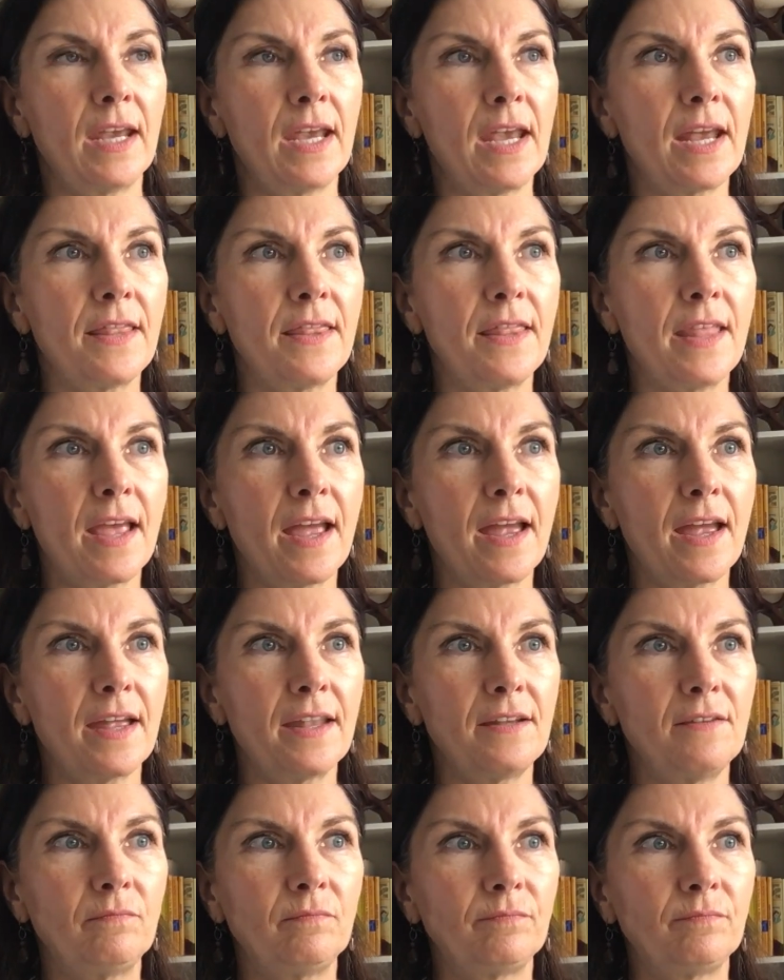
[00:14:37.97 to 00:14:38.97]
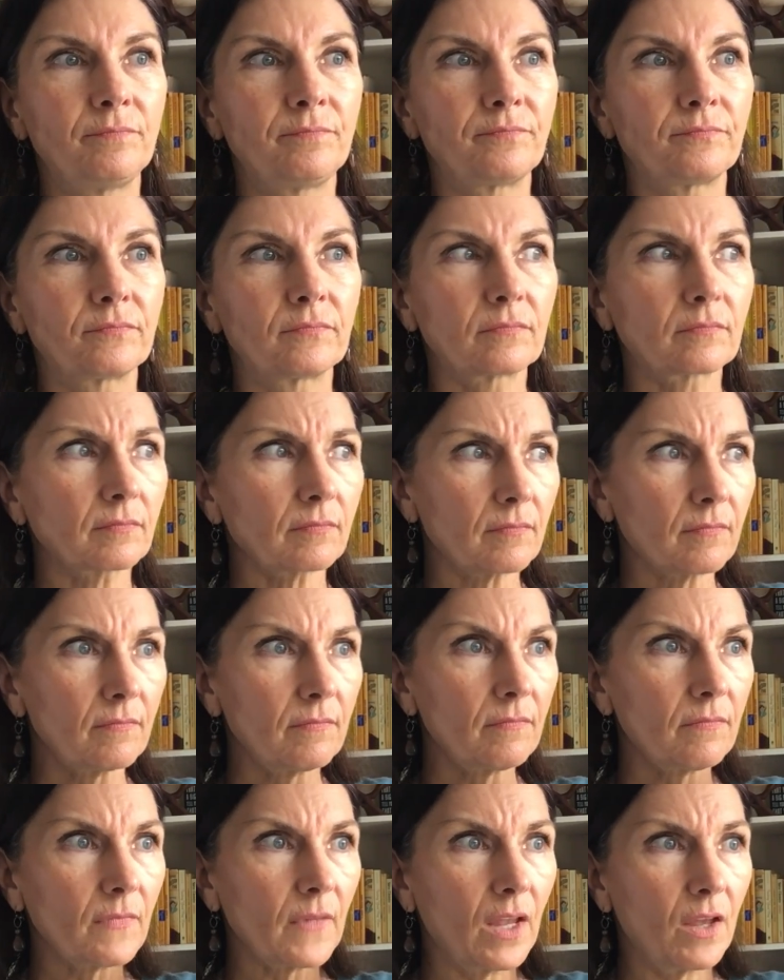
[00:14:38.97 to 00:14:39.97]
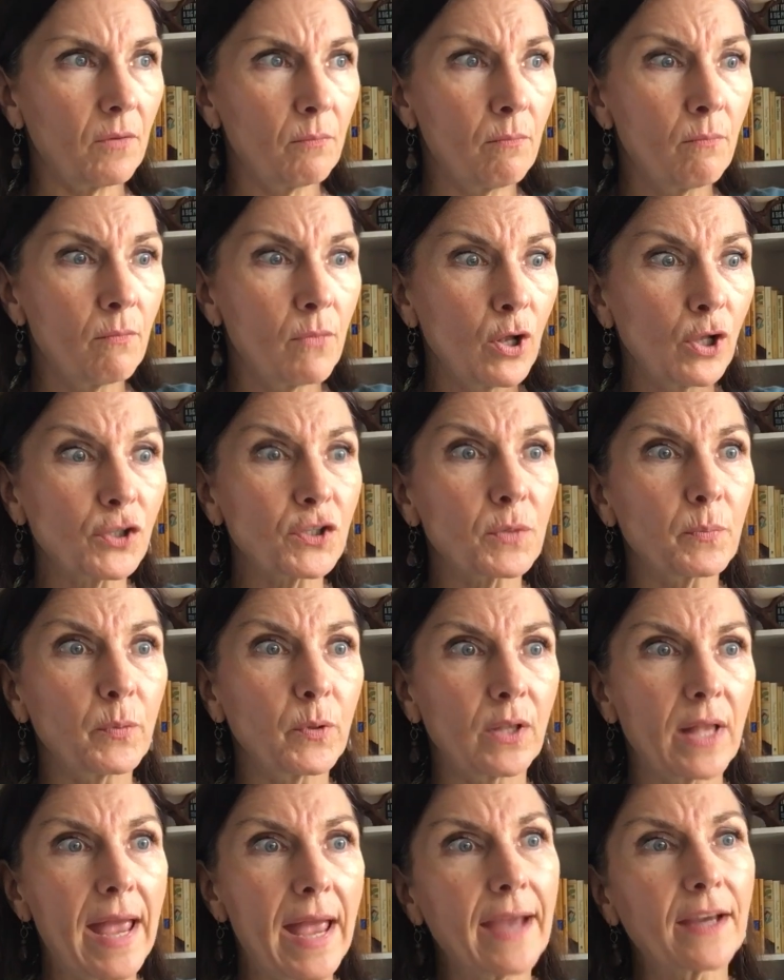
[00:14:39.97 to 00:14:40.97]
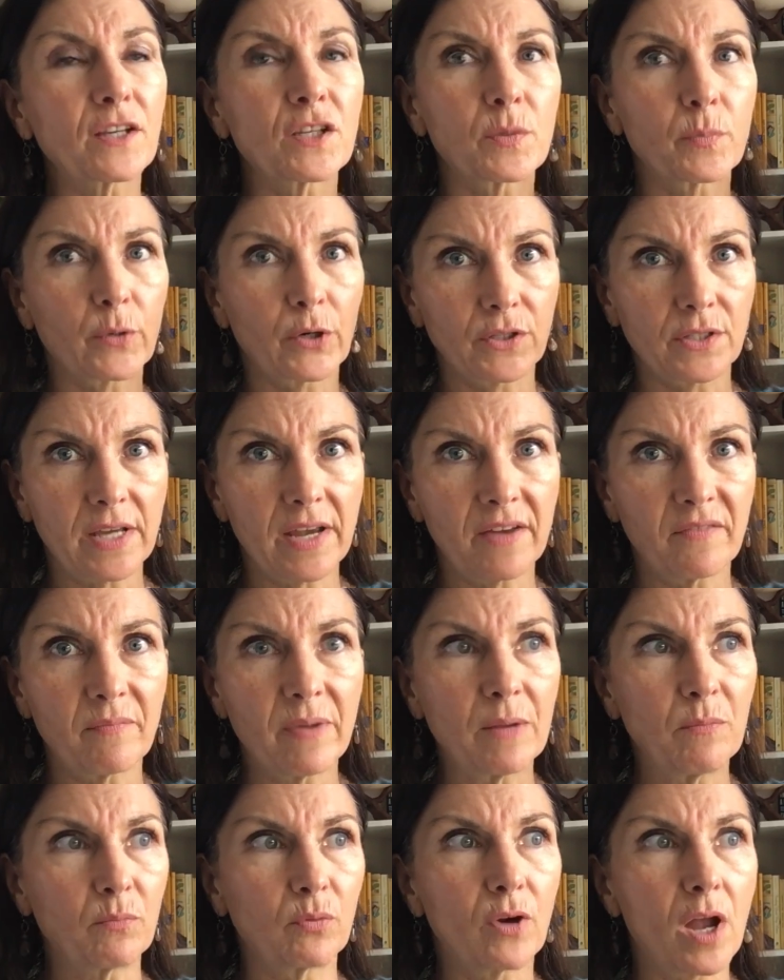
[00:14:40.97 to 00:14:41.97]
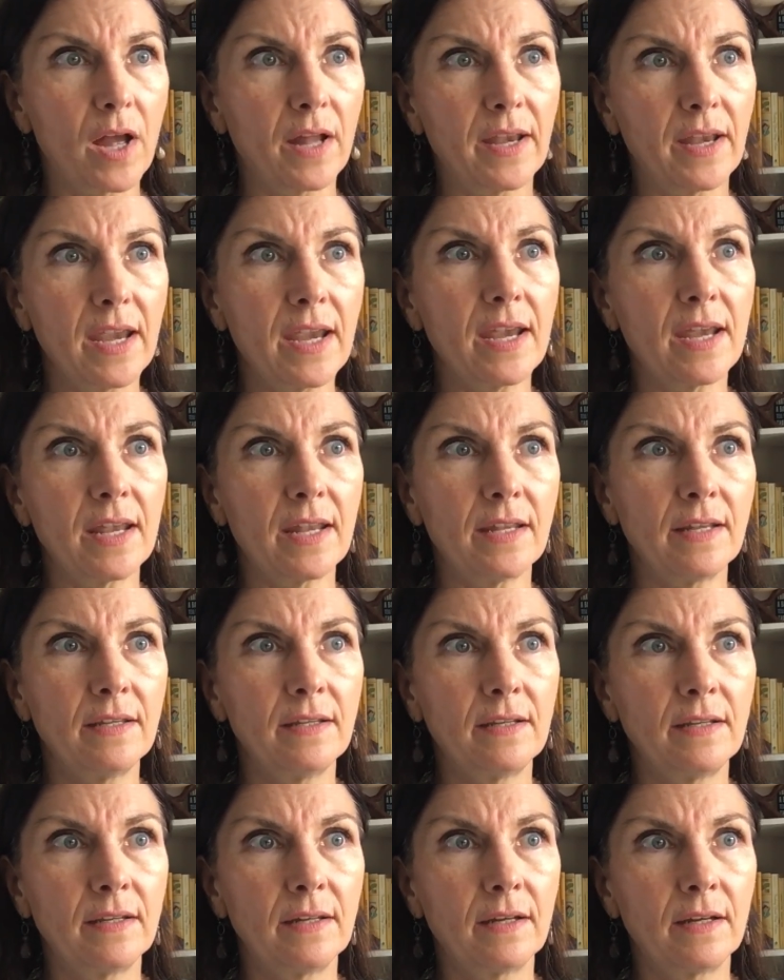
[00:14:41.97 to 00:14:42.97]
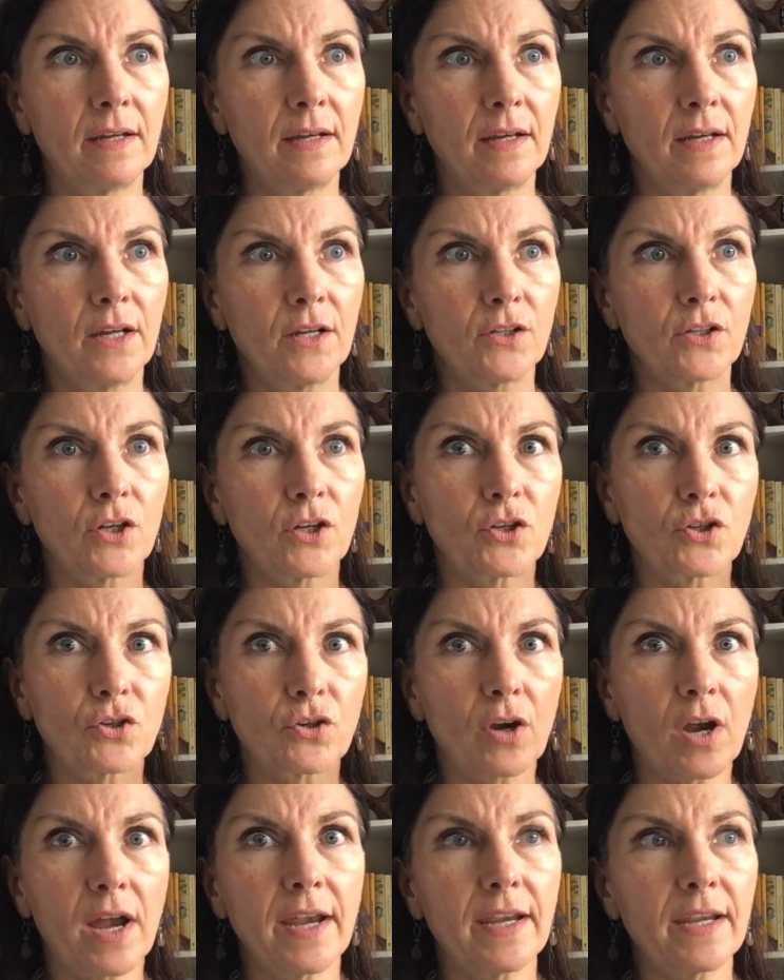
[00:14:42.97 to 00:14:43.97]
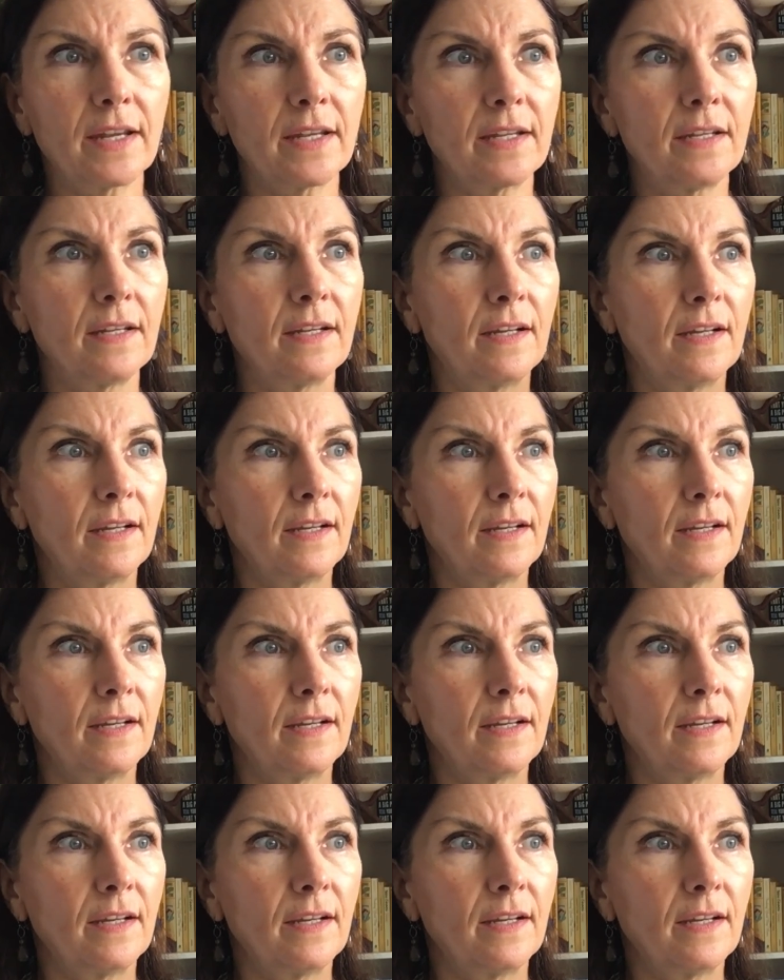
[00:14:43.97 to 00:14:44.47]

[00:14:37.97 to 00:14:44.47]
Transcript: And then multiple experts have been brought in to try and